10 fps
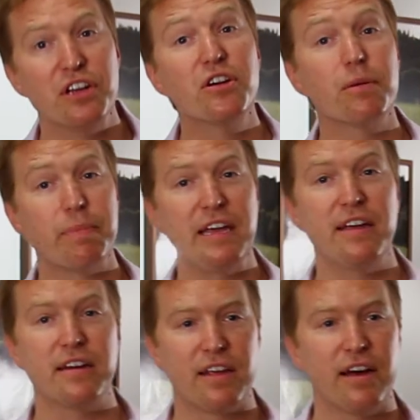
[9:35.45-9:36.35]

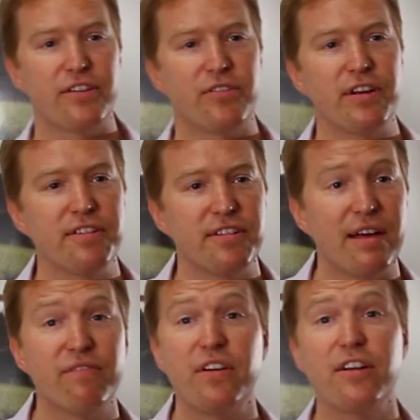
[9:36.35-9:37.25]
European countries
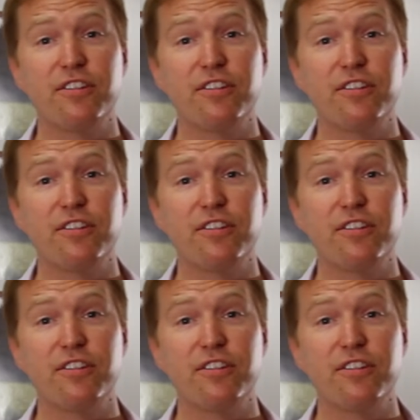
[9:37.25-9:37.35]
have very